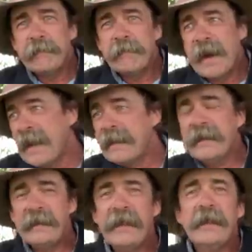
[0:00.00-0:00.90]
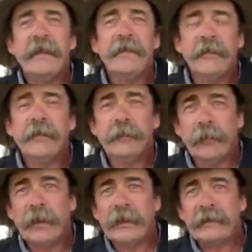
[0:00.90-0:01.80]
i didn't get any of the good
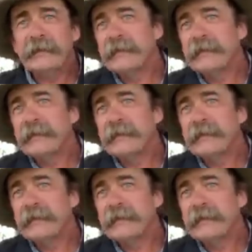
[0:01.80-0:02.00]
breaks